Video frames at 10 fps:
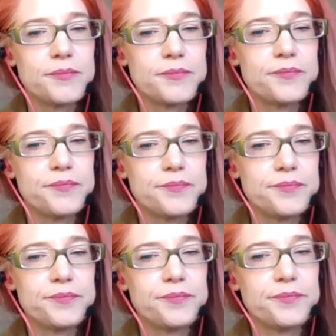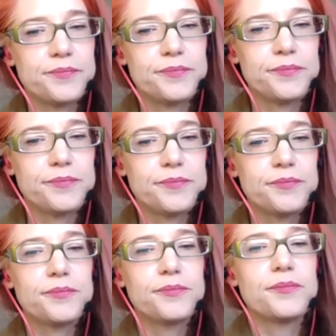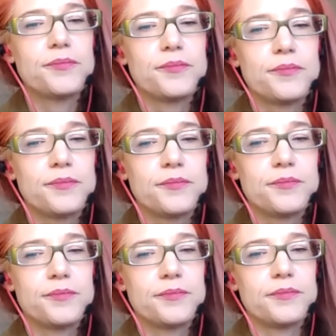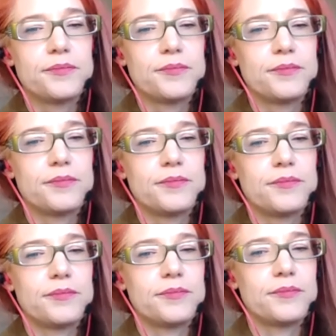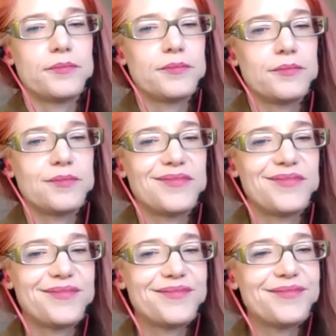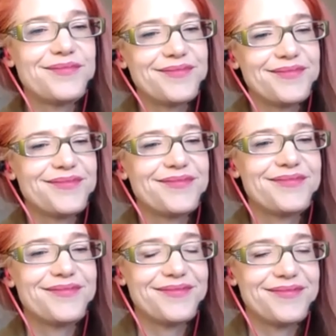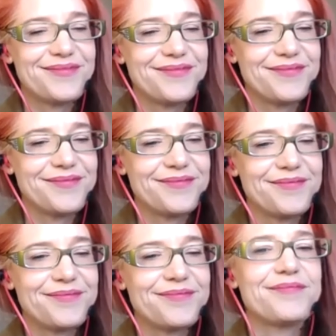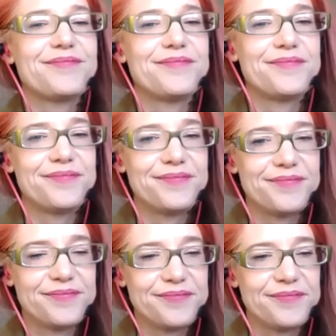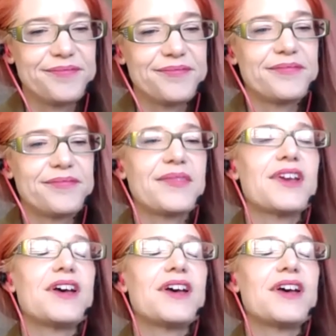This person isn't speaking.